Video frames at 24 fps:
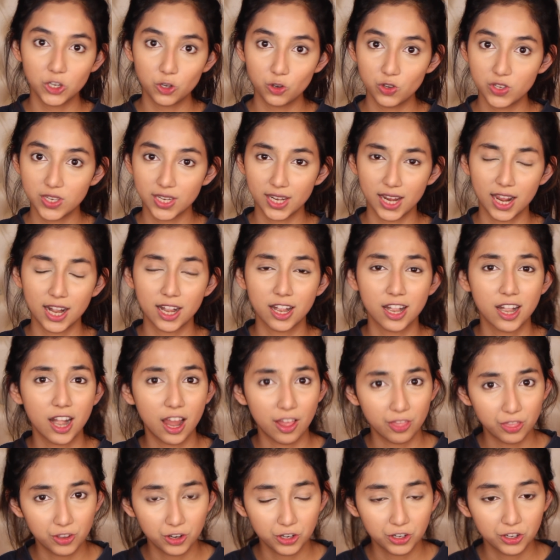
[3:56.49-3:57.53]
using
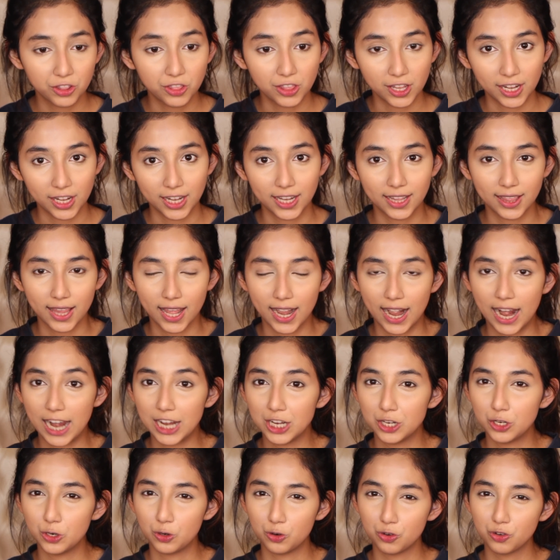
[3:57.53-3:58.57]
another thing that
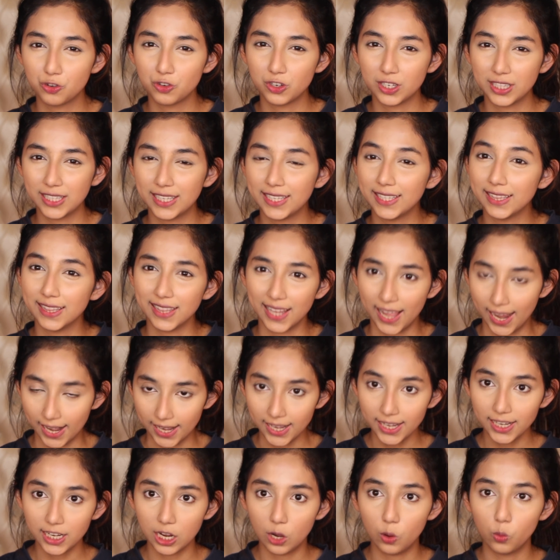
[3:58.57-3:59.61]
I don't really
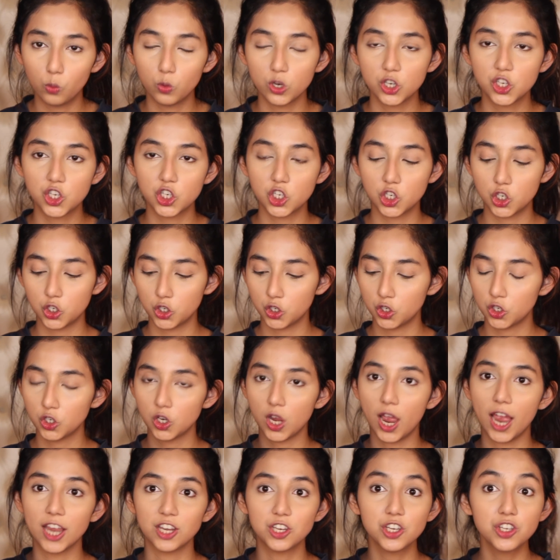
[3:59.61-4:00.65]
like, which
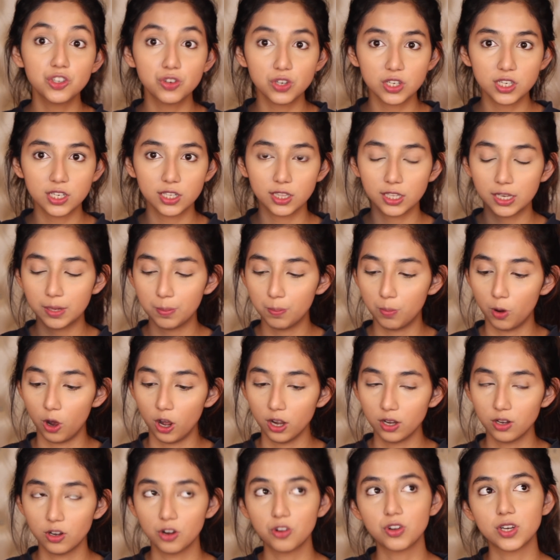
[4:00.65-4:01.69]
I just recently
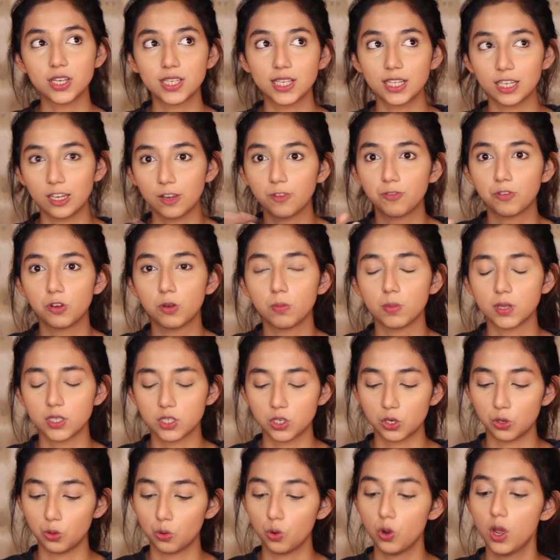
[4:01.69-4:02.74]
bought, not recently, a few
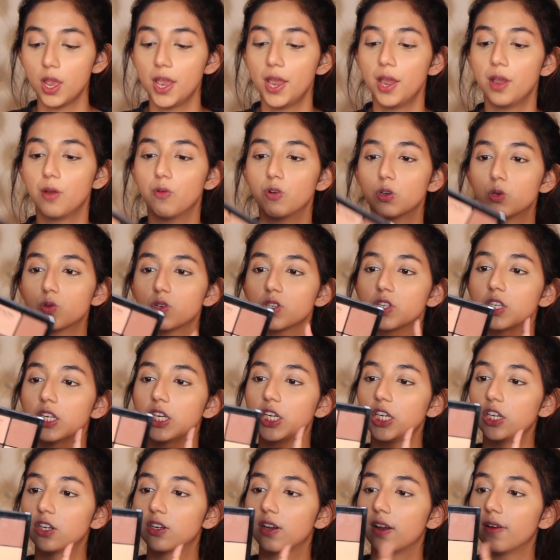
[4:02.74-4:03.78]
months ago, which was
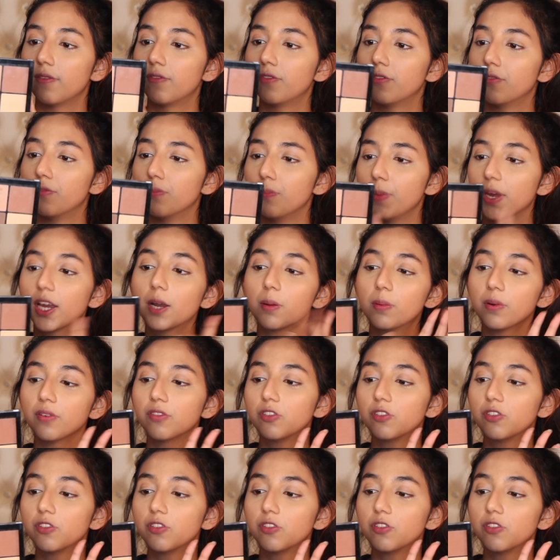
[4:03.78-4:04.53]
the Makeup